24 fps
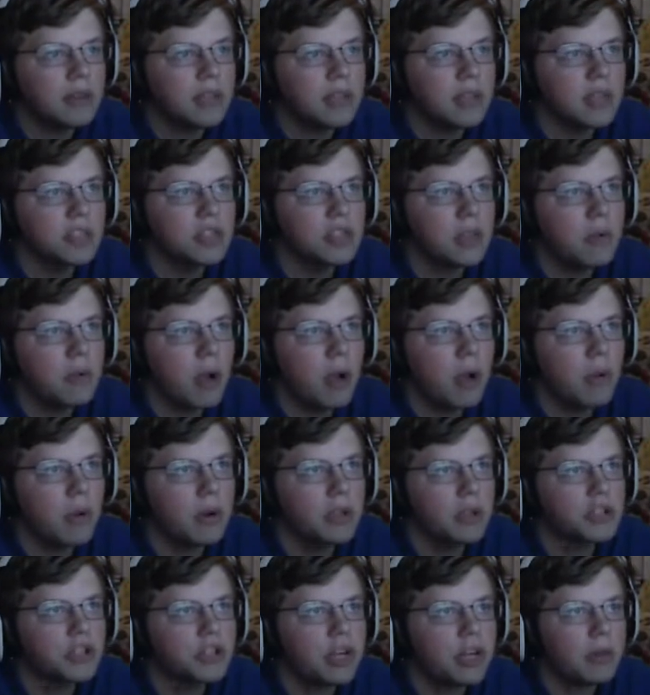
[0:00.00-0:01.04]
Honestly, actually, I
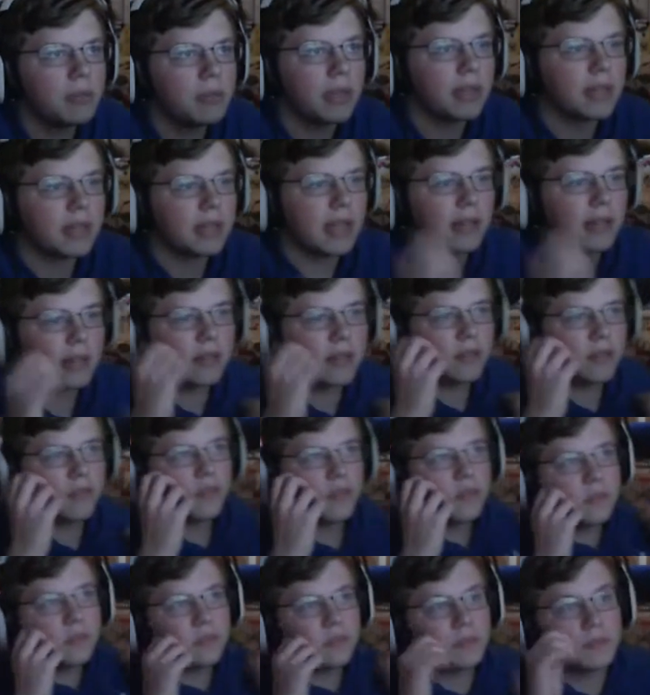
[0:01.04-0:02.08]
want to straight up let that
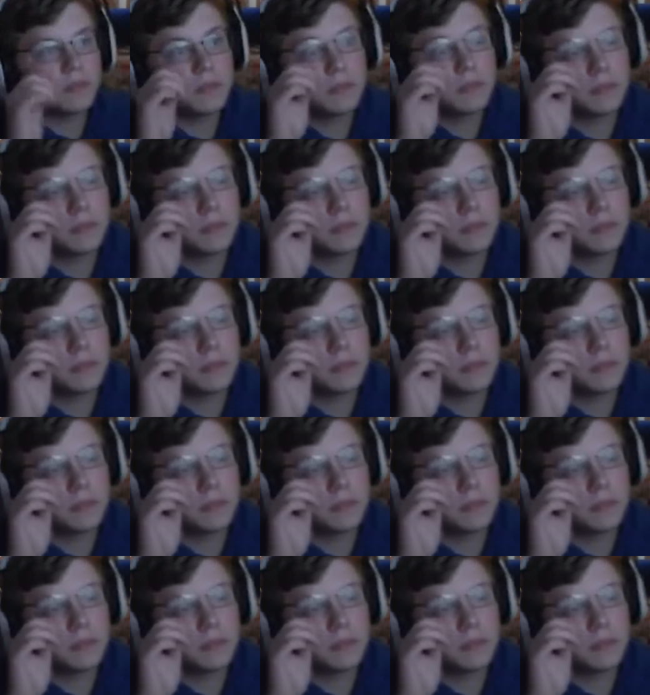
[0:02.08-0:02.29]
live.